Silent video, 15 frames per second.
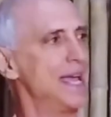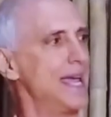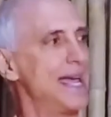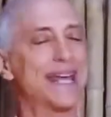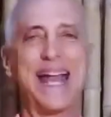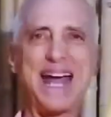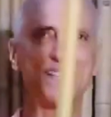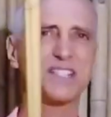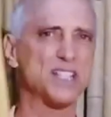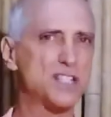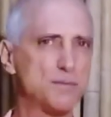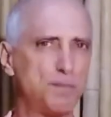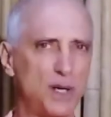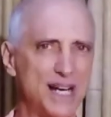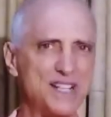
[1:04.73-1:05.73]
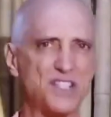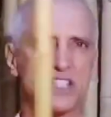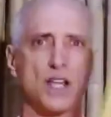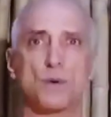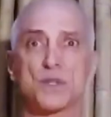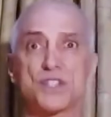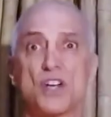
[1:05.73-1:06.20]
It has its place,
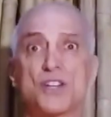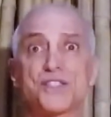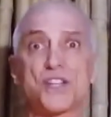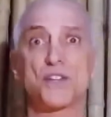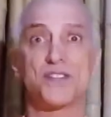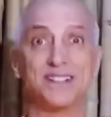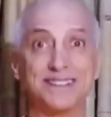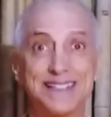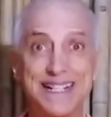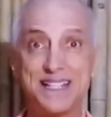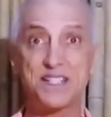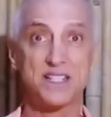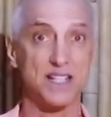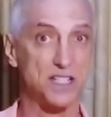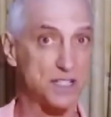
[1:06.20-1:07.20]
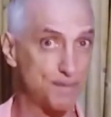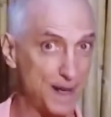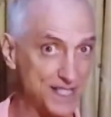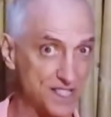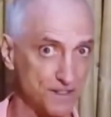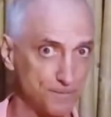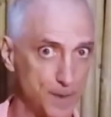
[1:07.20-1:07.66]
though. It's also the least
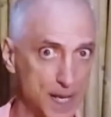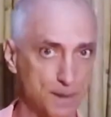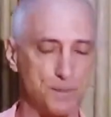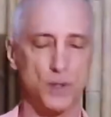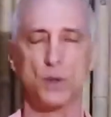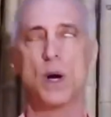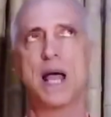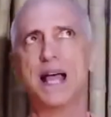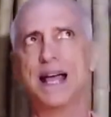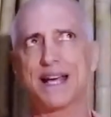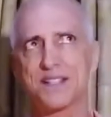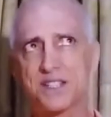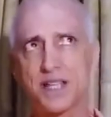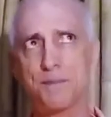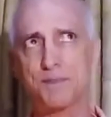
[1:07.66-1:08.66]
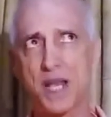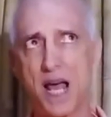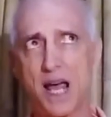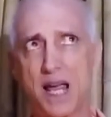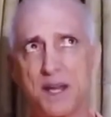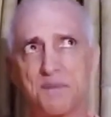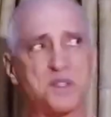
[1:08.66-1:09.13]
expensive bamboo, and
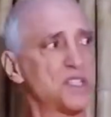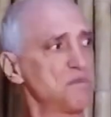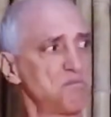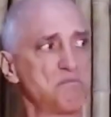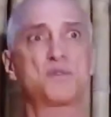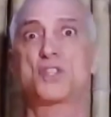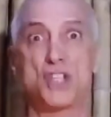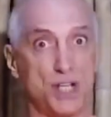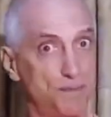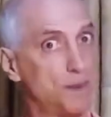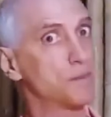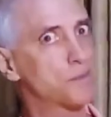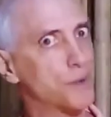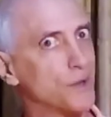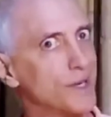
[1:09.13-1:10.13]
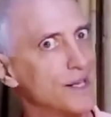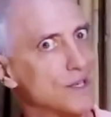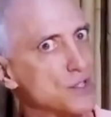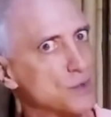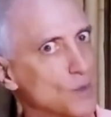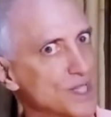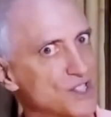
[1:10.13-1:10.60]
sometimes cheap and pretty
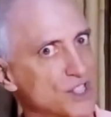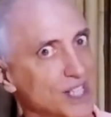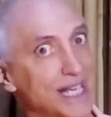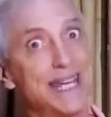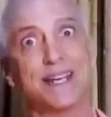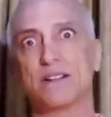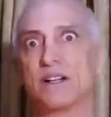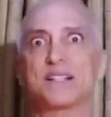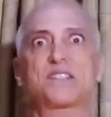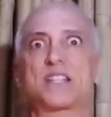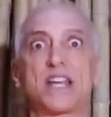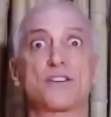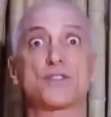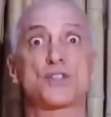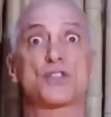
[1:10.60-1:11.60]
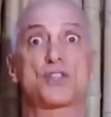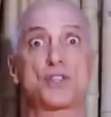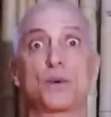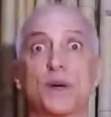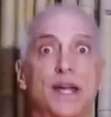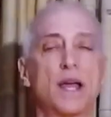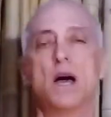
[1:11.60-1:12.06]
is what you need. Let's say you're just
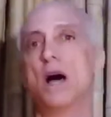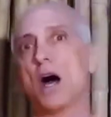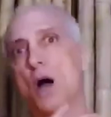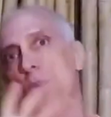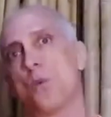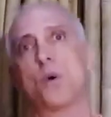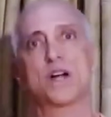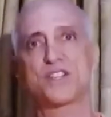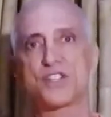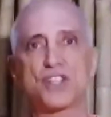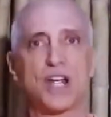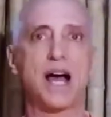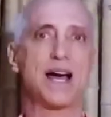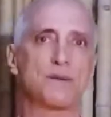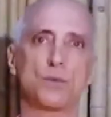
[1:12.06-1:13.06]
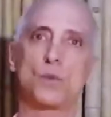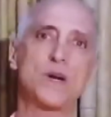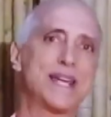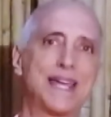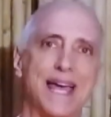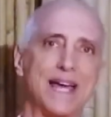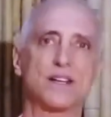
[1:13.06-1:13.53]
doing a one-shot
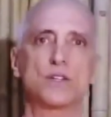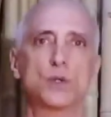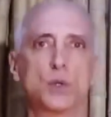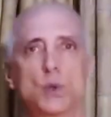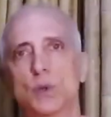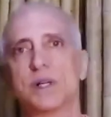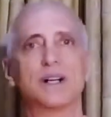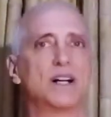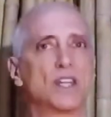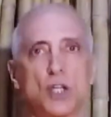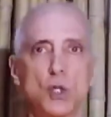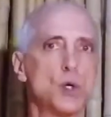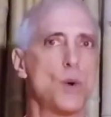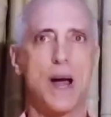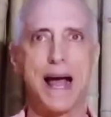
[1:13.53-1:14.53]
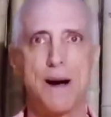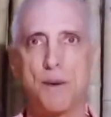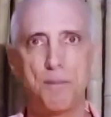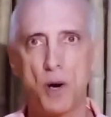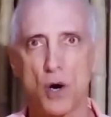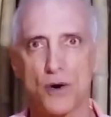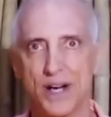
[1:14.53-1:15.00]
weekend hula luau
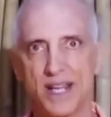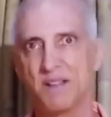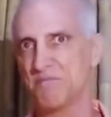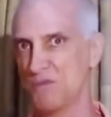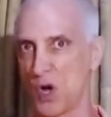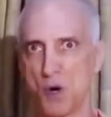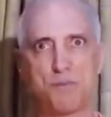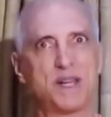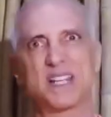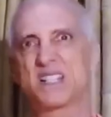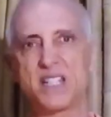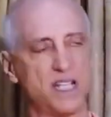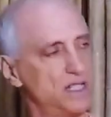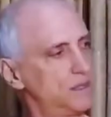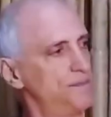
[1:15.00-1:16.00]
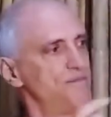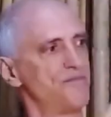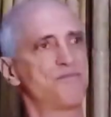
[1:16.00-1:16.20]
party. No big deal.